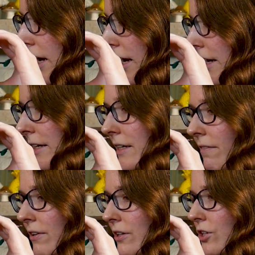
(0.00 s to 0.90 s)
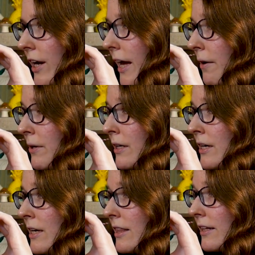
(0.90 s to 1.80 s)
uh, definitely check out
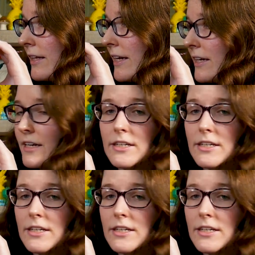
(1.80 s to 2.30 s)
the link